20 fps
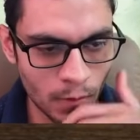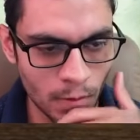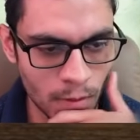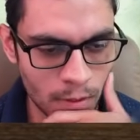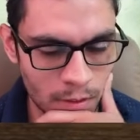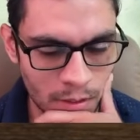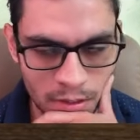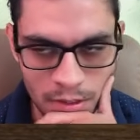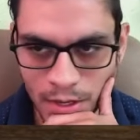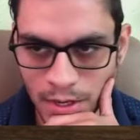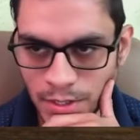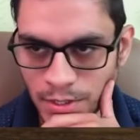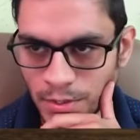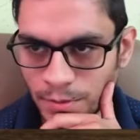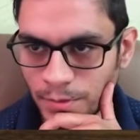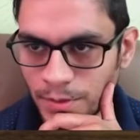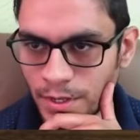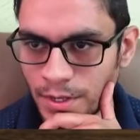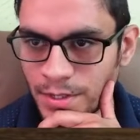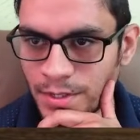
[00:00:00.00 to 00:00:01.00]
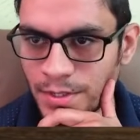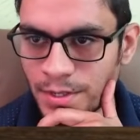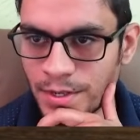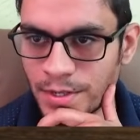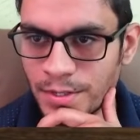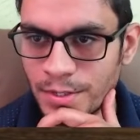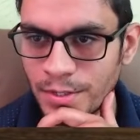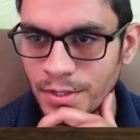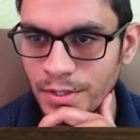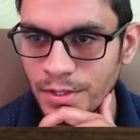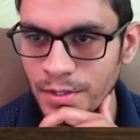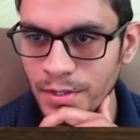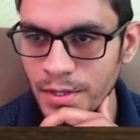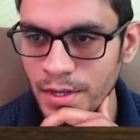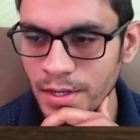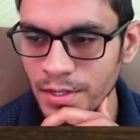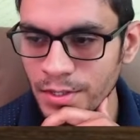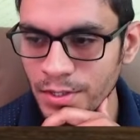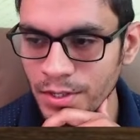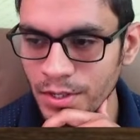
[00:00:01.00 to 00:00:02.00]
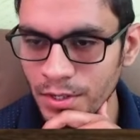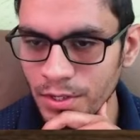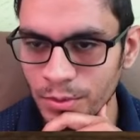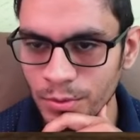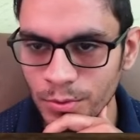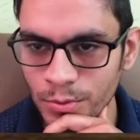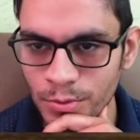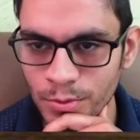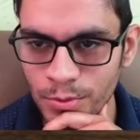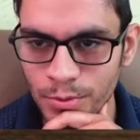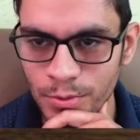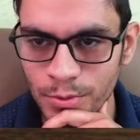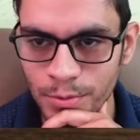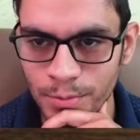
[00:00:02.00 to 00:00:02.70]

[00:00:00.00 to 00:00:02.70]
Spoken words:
Yeah, sometimes it's easier to